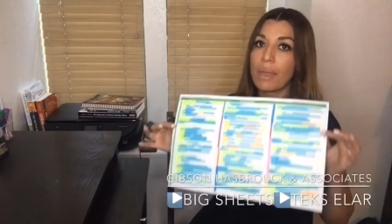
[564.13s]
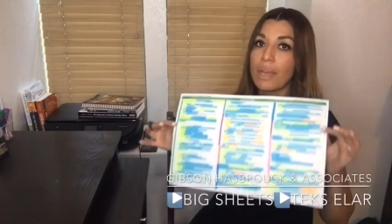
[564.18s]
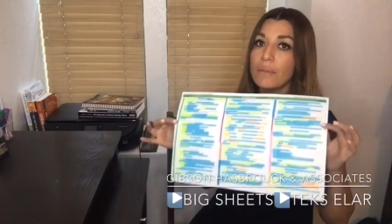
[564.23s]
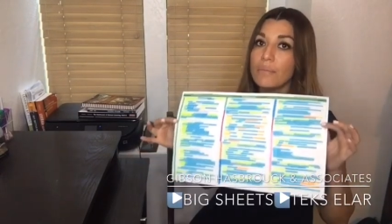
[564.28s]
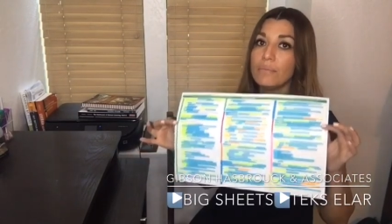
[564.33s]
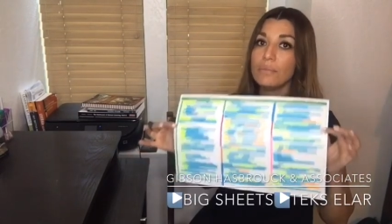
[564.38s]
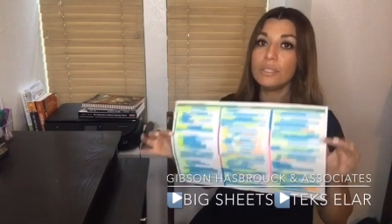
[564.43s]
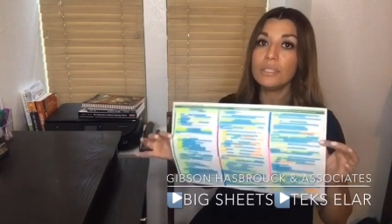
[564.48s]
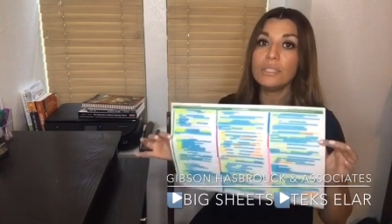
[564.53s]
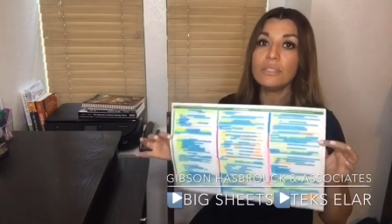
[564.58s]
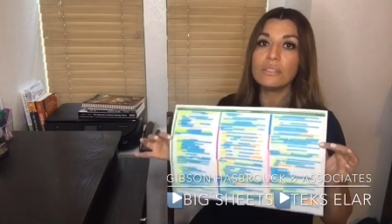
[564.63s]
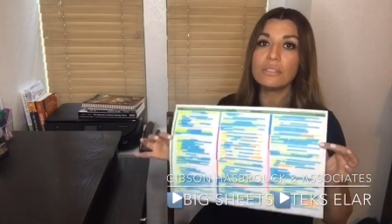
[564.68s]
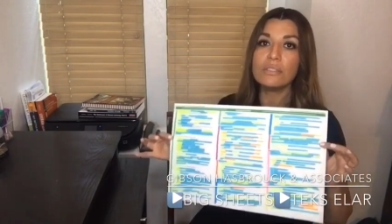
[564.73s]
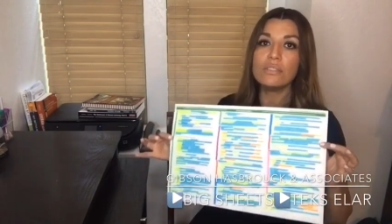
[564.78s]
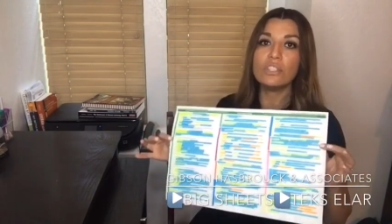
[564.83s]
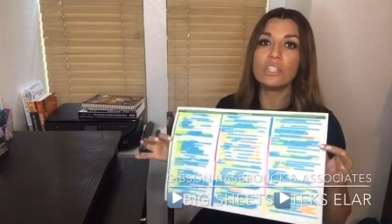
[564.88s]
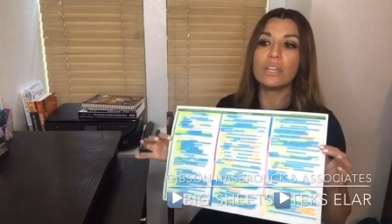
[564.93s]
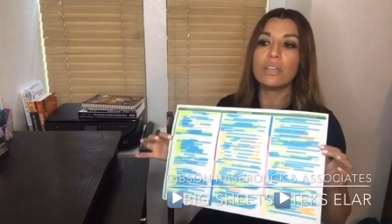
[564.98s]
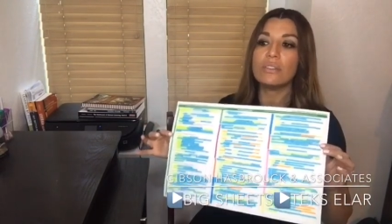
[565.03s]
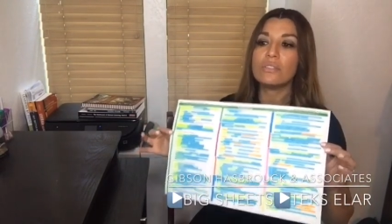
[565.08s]
I really
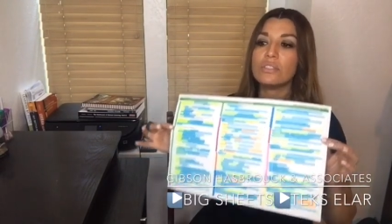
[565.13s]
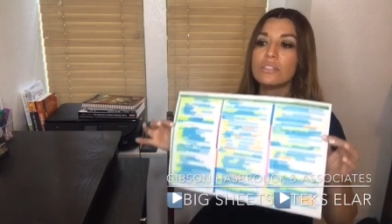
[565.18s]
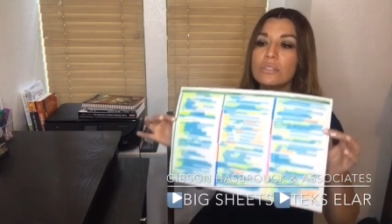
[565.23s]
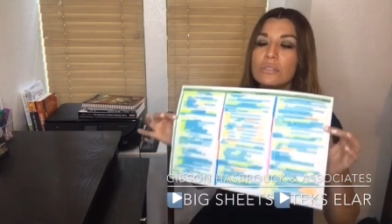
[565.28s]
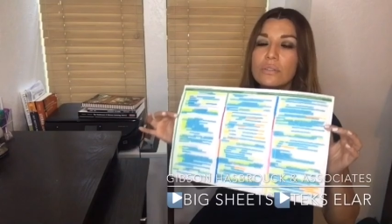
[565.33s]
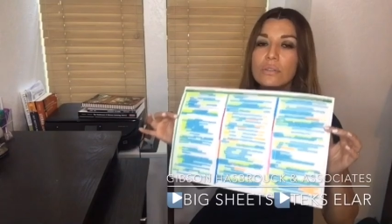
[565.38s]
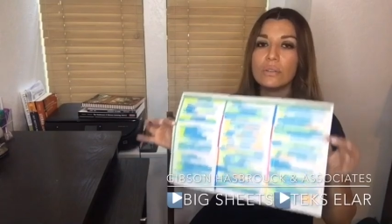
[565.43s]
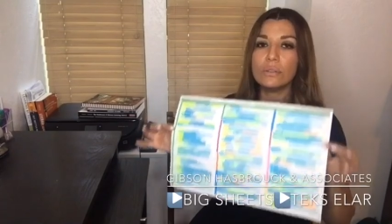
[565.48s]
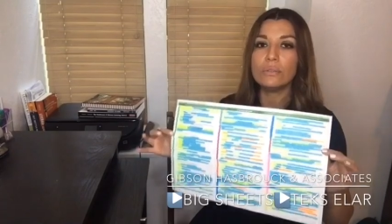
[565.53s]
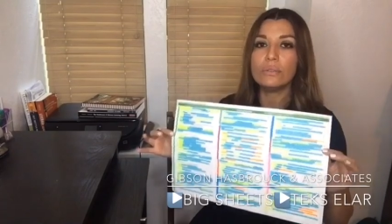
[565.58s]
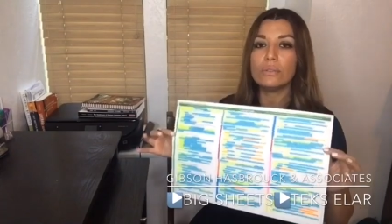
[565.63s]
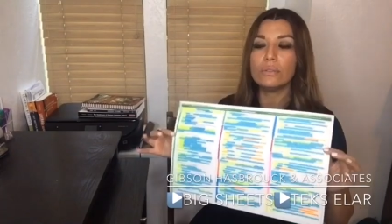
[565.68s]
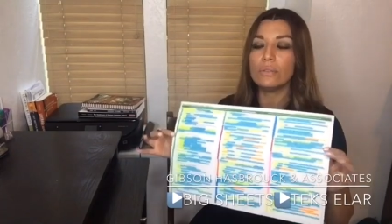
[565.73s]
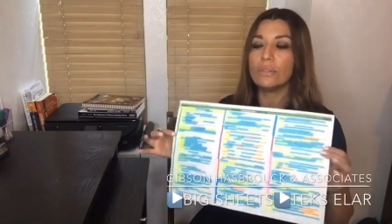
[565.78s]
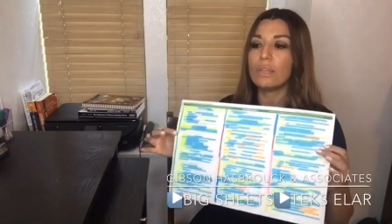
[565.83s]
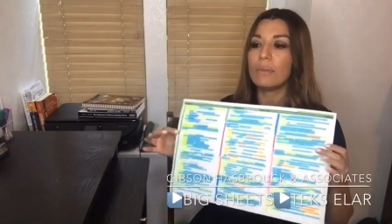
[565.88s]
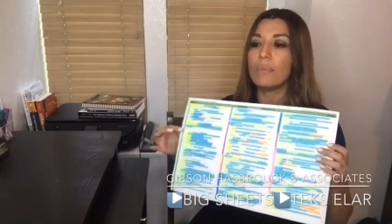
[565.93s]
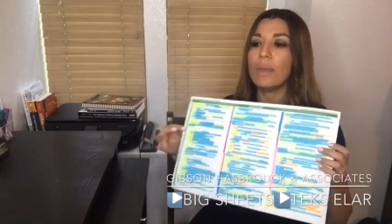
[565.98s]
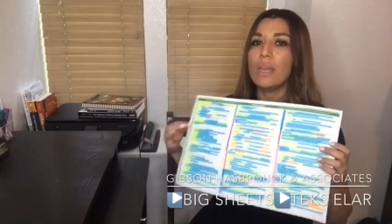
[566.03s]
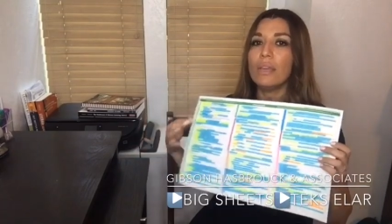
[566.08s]
suggest just go through
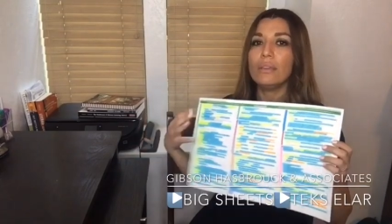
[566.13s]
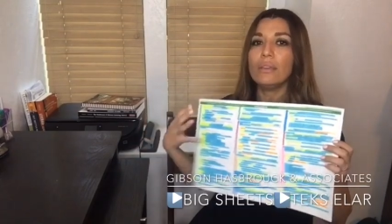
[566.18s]
them.